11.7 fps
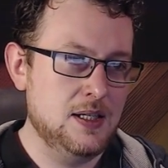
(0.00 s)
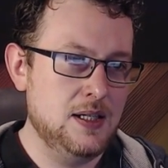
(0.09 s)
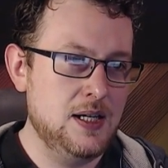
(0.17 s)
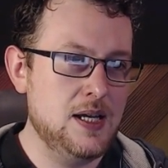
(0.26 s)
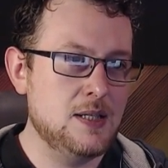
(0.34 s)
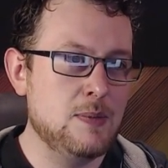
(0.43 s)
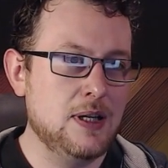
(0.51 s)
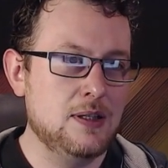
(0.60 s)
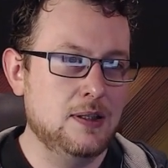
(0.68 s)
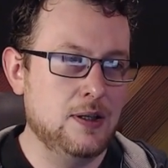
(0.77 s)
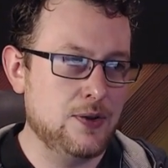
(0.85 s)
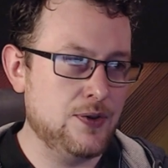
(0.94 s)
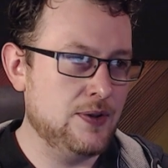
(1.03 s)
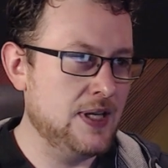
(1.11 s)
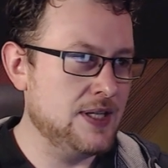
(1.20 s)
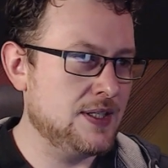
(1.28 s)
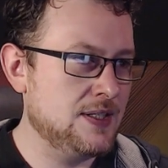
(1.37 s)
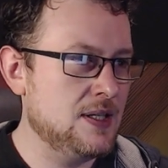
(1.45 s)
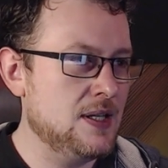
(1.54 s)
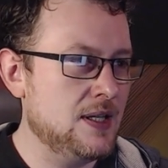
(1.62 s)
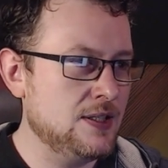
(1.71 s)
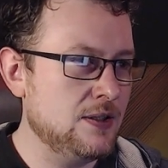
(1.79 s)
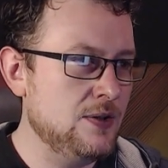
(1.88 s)
Here's my cloth. Let's
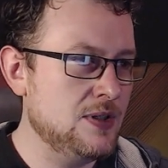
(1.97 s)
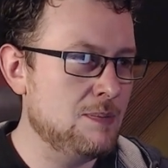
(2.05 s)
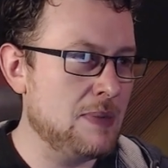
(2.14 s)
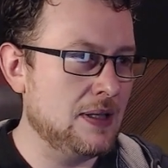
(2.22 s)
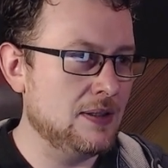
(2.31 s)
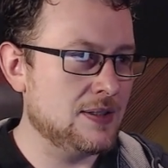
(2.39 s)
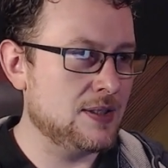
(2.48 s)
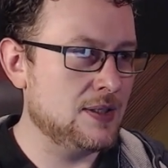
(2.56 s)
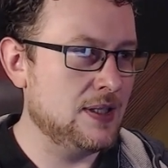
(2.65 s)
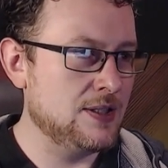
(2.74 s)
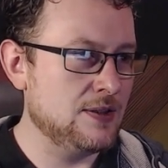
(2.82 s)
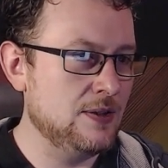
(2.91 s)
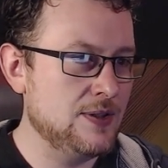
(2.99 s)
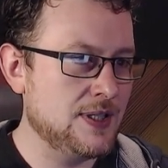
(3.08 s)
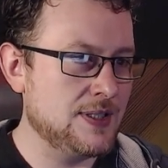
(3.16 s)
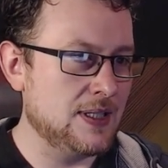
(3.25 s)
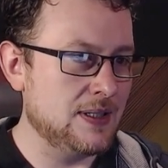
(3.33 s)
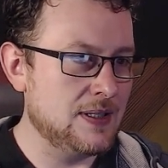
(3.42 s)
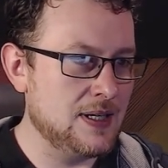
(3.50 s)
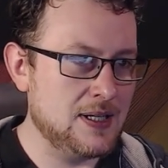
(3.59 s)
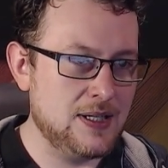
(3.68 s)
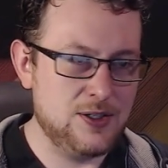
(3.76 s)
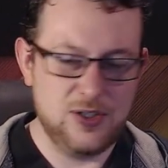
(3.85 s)
lose the belt. Let's lose the
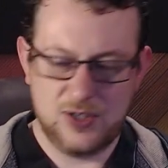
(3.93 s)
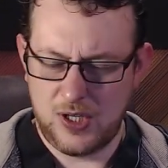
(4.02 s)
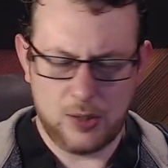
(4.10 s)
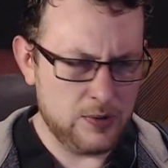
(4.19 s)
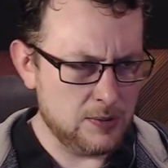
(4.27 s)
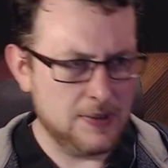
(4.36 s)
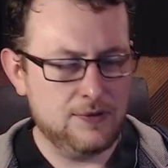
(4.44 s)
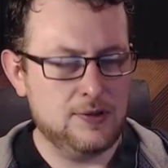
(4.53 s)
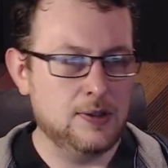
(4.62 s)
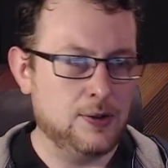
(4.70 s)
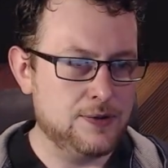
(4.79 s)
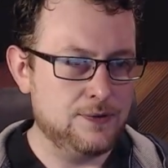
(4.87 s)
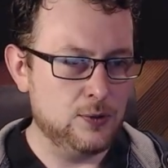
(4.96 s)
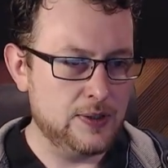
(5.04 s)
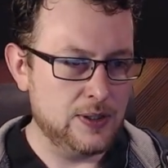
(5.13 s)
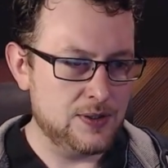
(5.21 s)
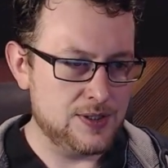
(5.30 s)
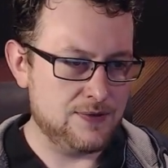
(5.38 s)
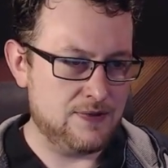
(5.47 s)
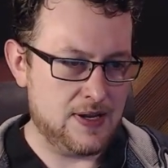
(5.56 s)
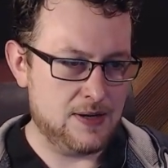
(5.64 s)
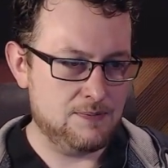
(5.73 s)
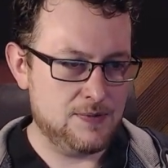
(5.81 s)
cylinder. Let's just go with a bit of cloth falling on a
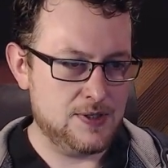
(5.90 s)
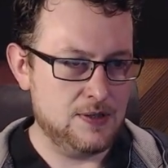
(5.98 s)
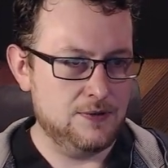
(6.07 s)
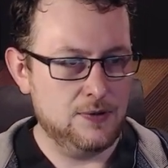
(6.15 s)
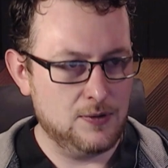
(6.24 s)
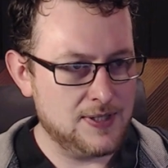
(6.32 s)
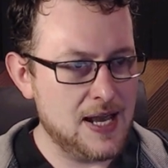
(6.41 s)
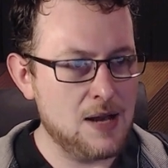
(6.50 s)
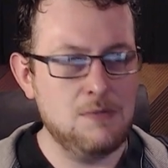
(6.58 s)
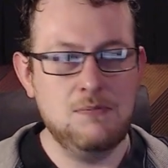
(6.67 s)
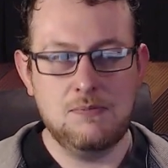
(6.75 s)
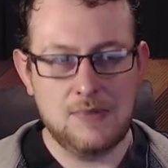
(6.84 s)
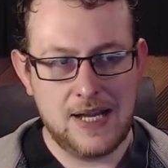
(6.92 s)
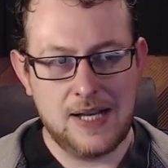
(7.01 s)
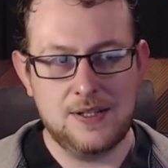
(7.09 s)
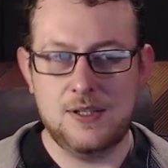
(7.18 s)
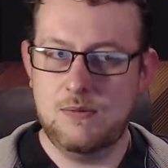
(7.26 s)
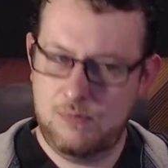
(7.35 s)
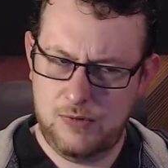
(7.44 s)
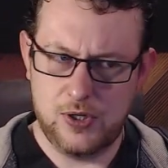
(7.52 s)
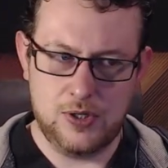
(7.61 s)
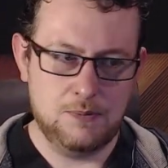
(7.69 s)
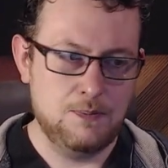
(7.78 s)
sphere. So it falls down, lands,
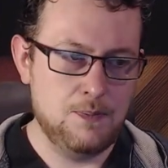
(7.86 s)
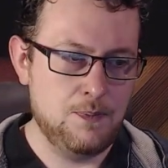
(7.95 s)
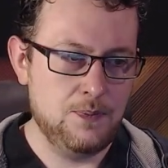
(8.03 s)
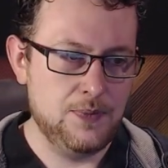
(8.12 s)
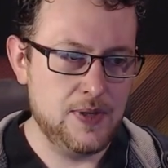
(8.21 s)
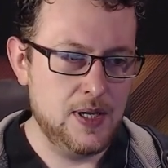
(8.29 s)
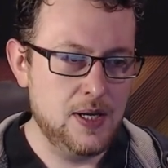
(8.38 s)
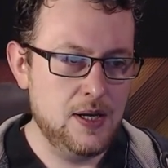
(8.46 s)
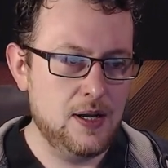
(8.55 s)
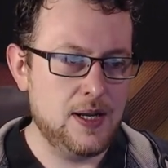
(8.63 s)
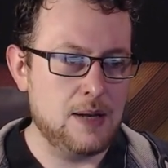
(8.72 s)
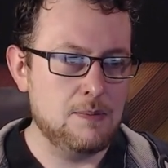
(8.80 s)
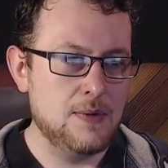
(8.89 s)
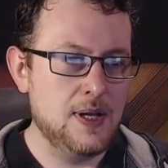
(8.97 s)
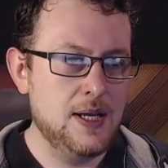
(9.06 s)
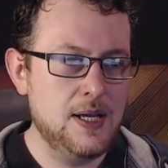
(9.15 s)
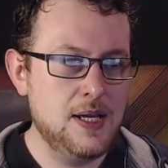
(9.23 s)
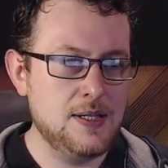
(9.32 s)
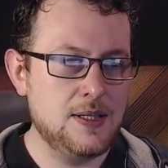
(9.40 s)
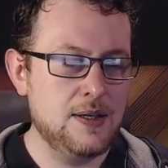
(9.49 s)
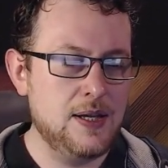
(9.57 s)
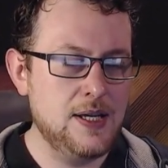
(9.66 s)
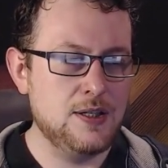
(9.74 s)
good. Okay, here's
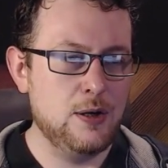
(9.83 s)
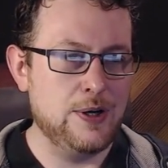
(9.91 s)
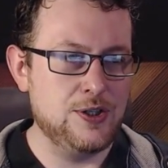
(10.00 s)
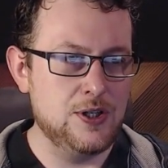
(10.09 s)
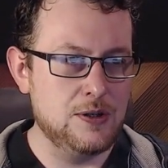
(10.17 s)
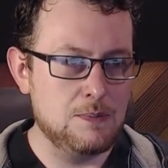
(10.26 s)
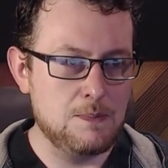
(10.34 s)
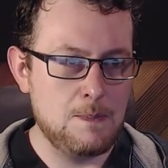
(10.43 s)
the question.